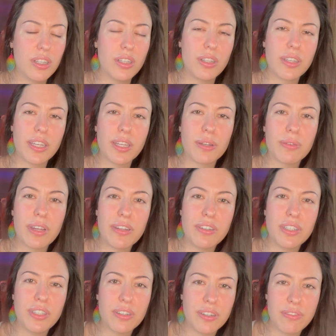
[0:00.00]
Looking around
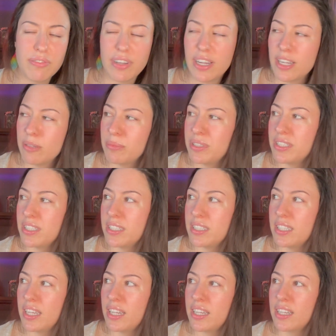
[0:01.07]
at your environment and
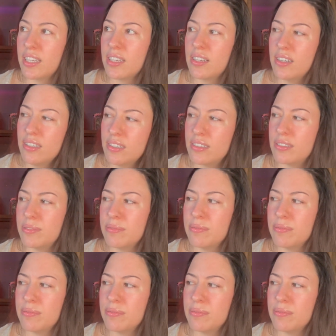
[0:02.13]
saying, oh,